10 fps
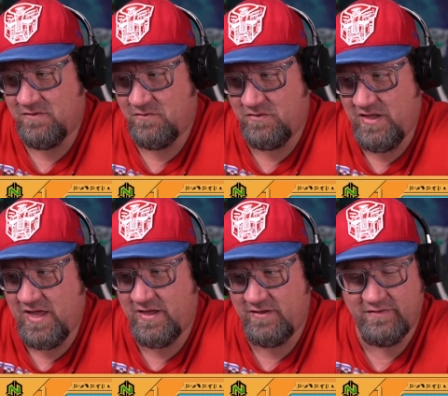yeah.
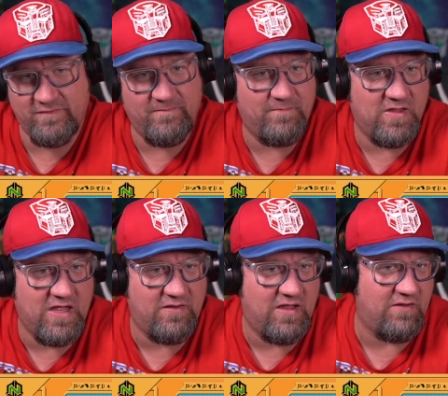
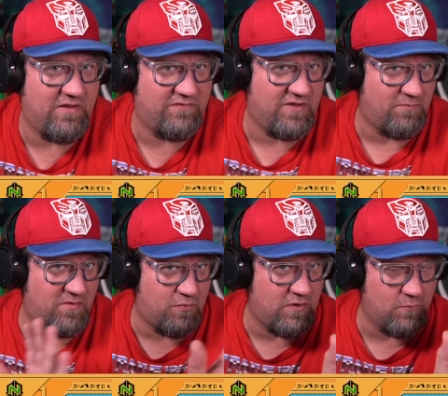I skipped the
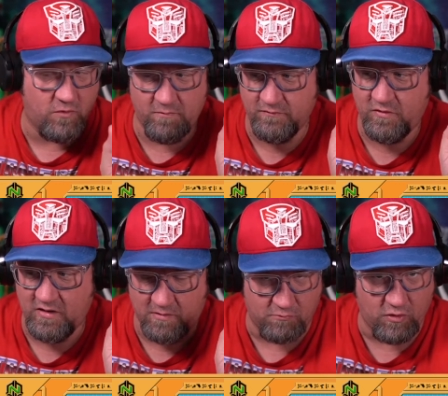Pretty Woman one.
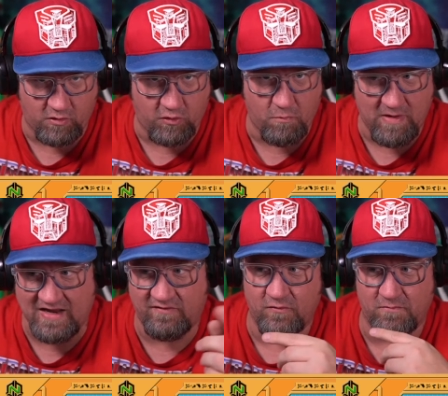I'll go
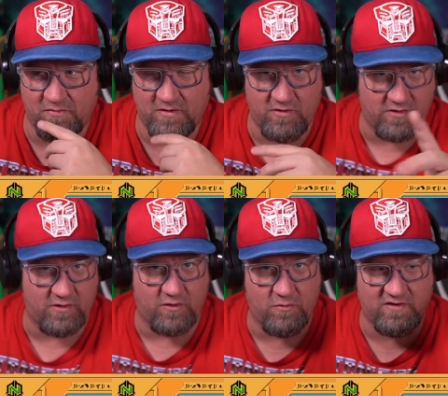back to it, but I wanted to
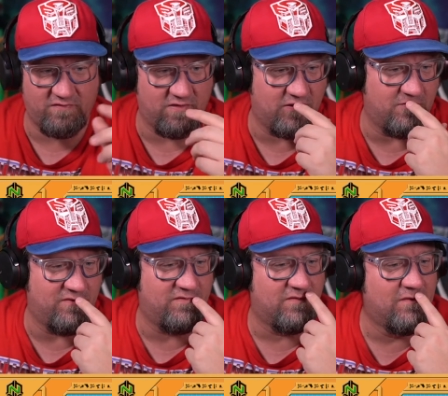go watch the other
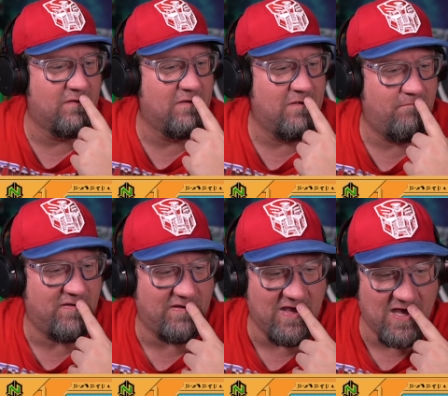ones.
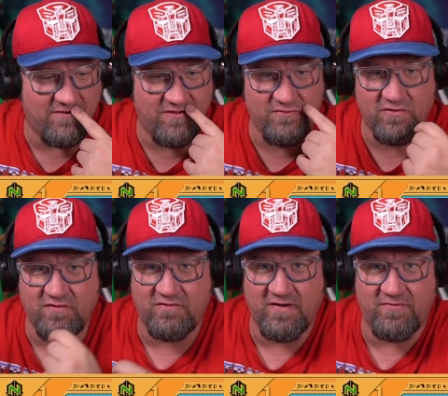But yeah, it was good
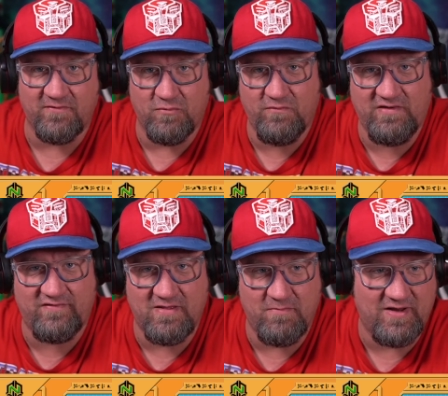stuff. The movies
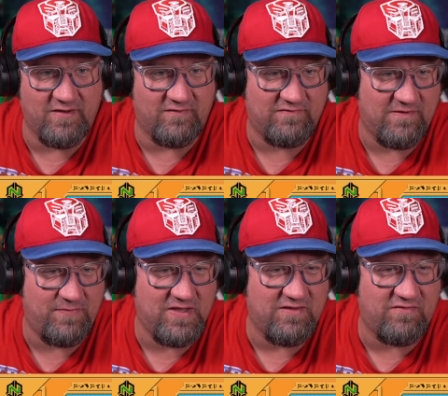that made us. I
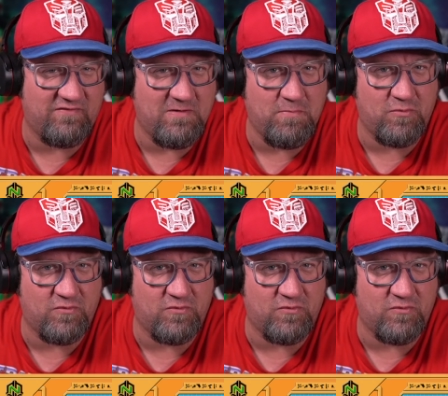think it's the same people